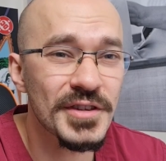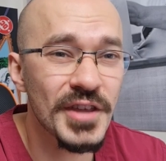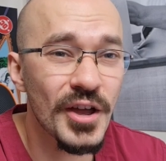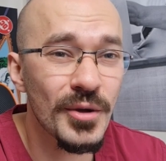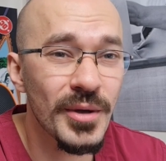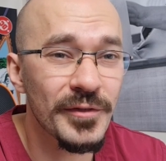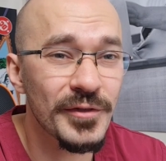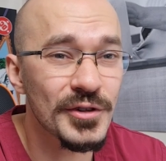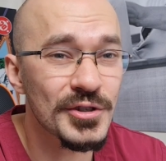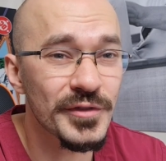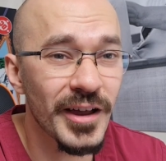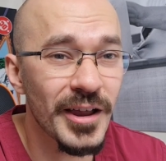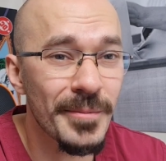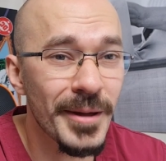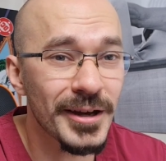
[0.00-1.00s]
So if you
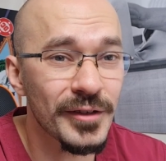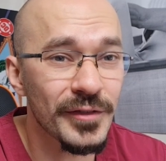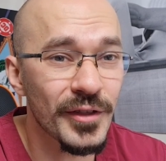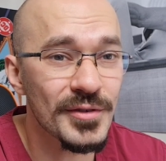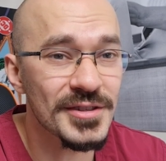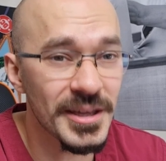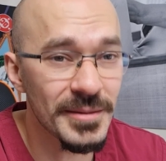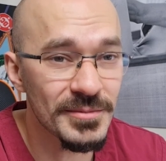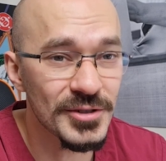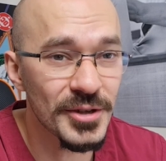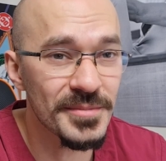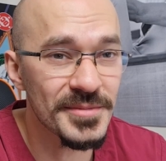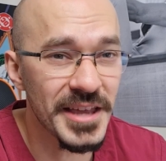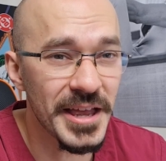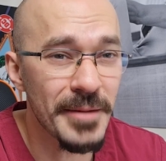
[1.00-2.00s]
develop any of those
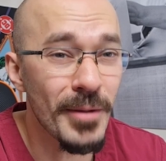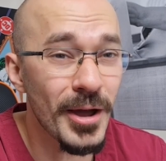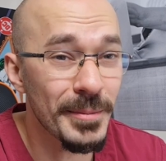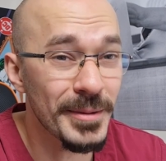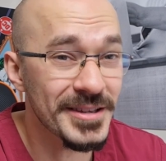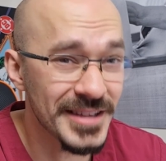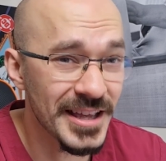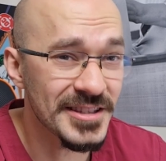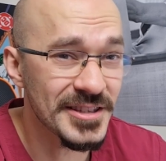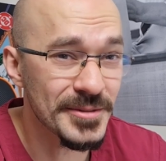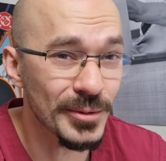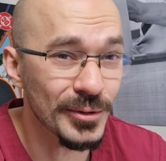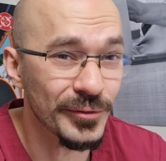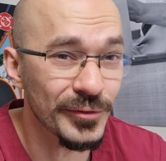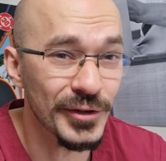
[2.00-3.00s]
symptoms, it might be
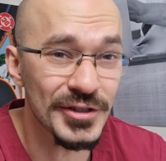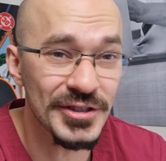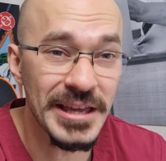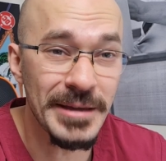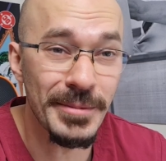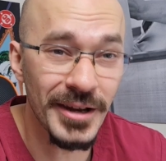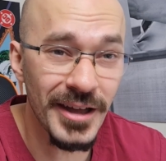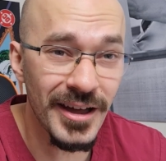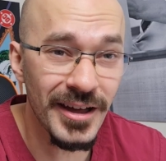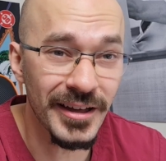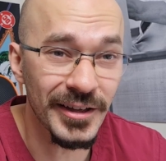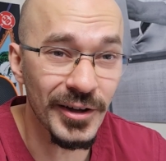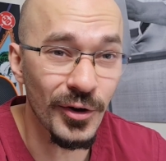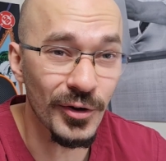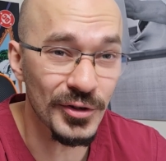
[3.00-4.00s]
sensible for you to keep an
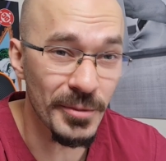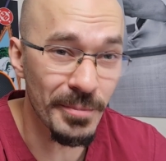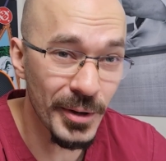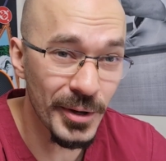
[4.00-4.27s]
eye on your